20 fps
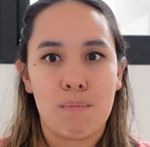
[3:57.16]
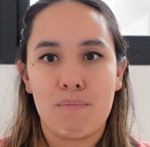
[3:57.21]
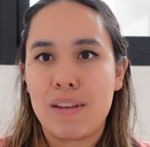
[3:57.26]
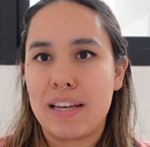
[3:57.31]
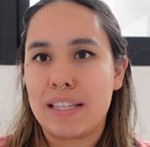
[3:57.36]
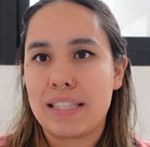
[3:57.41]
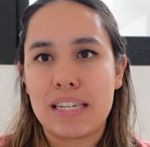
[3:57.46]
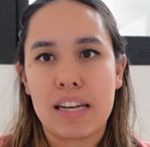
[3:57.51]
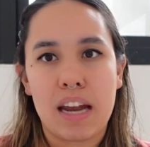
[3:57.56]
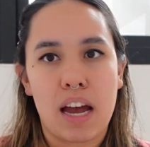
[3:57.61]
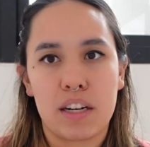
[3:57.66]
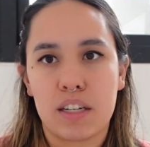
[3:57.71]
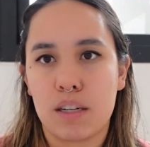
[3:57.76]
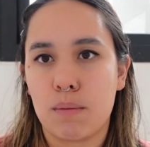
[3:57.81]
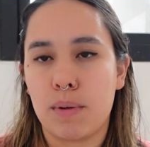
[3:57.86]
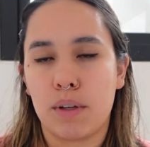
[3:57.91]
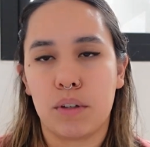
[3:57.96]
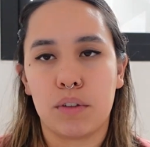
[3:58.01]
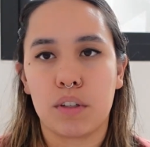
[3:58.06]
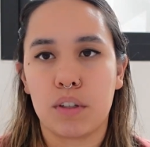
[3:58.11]
it's not to
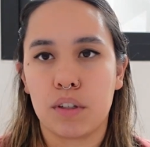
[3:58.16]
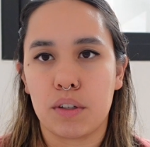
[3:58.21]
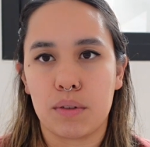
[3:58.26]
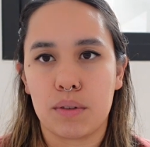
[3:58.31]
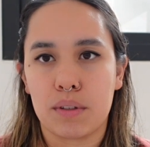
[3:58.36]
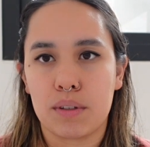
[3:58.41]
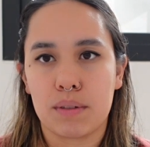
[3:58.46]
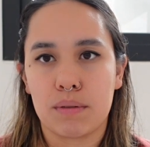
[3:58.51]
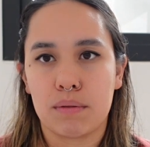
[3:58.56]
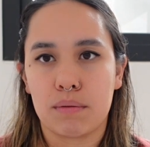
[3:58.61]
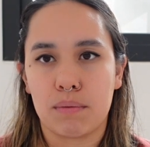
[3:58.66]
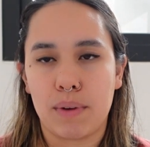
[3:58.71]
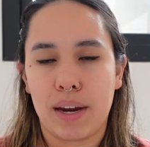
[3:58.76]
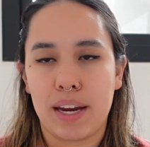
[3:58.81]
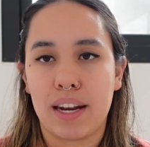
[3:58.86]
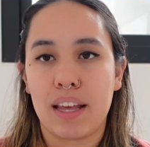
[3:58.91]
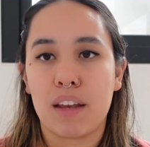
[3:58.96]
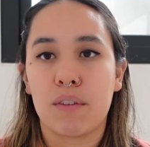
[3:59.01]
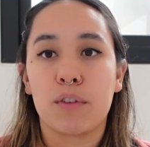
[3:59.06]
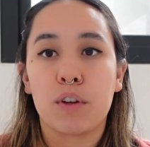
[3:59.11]
build glutes,
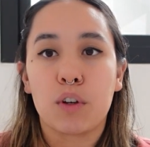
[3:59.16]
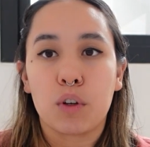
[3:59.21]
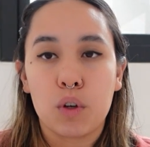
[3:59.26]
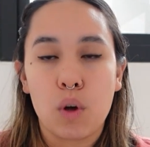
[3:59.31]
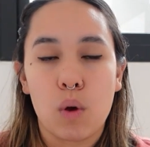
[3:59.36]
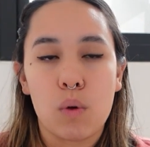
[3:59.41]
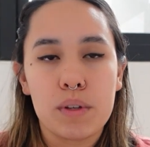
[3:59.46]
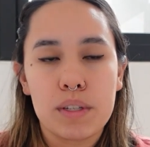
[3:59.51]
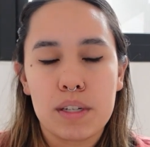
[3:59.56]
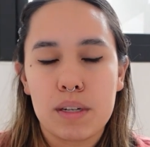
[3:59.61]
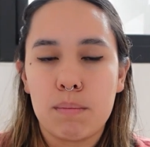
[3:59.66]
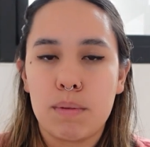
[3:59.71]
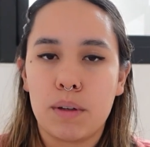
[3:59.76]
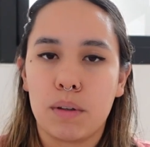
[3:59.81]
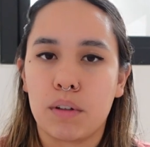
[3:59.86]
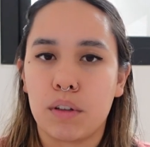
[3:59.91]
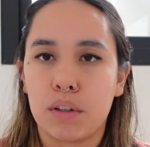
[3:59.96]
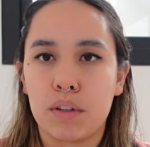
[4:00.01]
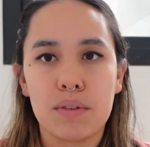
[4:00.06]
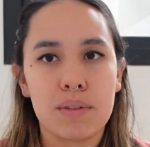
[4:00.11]
right? If your goal is to
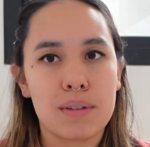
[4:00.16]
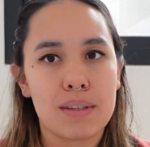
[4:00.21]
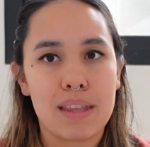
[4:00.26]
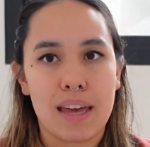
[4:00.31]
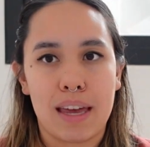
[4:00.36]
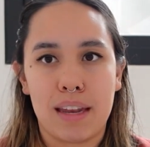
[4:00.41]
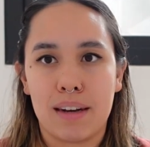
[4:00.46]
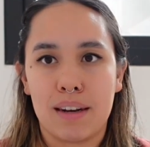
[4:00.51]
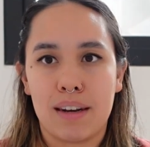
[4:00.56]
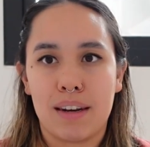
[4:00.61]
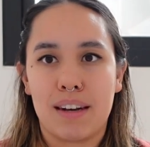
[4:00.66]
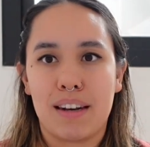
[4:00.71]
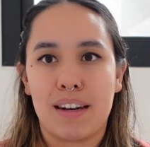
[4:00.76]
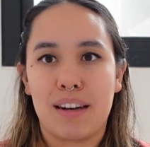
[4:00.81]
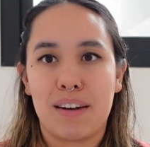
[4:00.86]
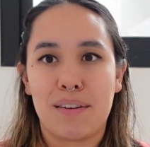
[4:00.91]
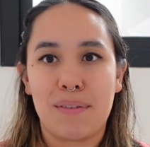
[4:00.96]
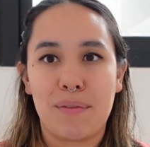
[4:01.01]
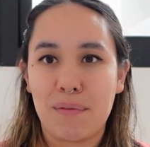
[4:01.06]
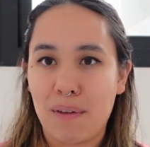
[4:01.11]
build glutes, then
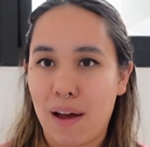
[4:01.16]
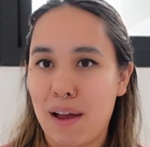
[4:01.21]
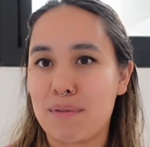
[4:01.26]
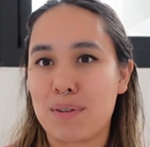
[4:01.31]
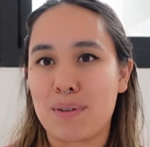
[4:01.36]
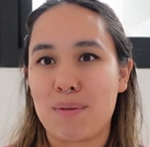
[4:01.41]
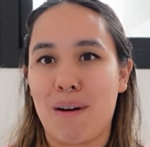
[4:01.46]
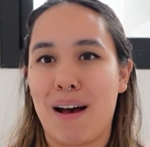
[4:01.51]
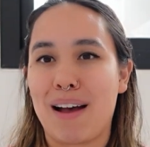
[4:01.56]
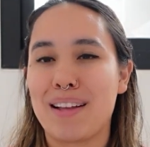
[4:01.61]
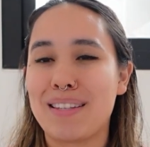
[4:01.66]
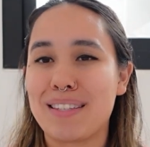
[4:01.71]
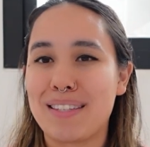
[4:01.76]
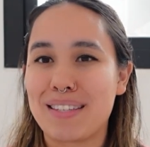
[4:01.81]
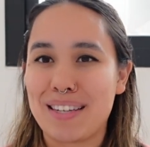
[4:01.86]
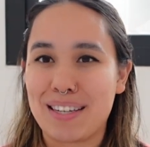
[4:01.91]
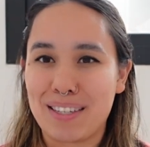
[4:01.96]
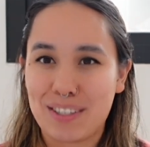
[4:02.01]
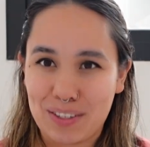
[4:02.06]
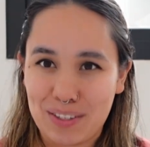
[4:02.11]
five squats
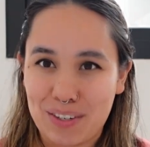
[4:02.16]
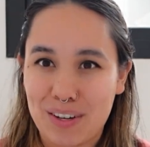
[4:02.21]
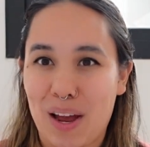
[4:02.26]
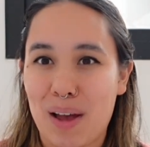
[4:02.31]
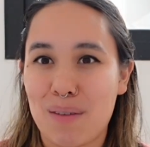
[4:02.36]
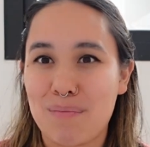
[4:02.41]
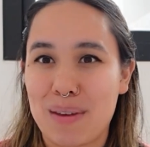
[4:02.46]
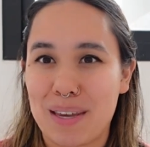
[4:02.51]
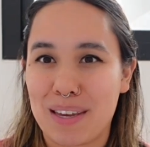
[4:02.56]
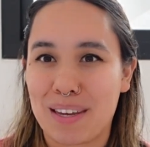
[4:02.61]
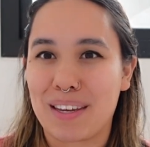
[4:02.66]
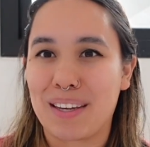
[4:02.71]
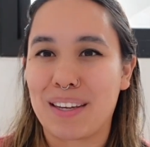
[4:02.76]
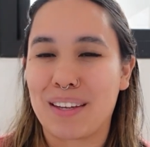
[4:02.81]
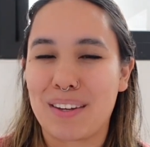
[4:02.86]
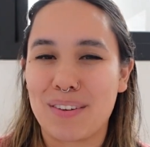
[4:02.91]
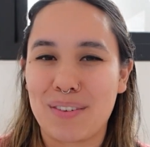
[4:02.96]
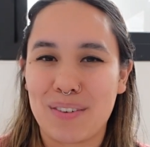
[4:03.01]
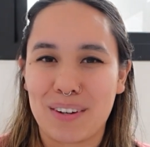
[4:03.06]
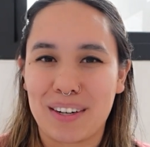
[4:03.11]
should not be
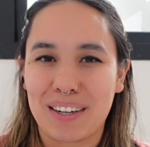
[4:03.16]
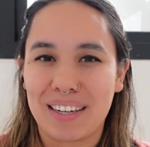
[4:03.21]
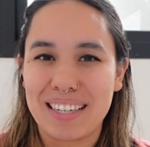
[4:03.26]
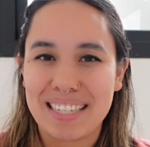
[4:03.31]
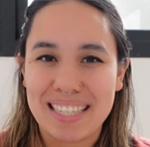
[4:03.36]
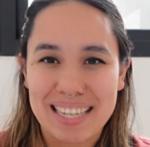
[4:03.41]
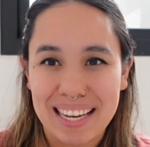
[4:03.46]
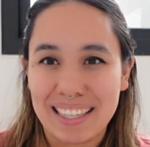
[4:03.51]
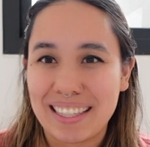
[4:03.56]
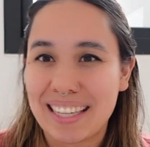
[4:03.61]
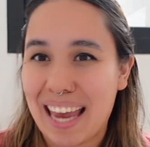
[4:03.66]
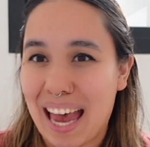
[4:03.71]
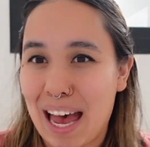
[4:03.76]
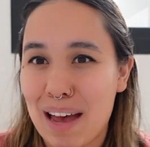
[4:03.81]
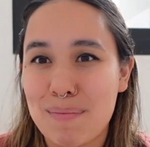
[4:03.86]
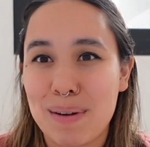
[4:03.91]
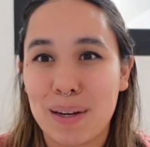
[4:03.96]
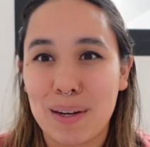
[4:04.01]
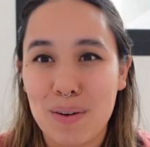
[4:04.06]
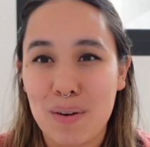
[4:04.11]
your daily
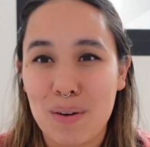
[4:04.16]
habit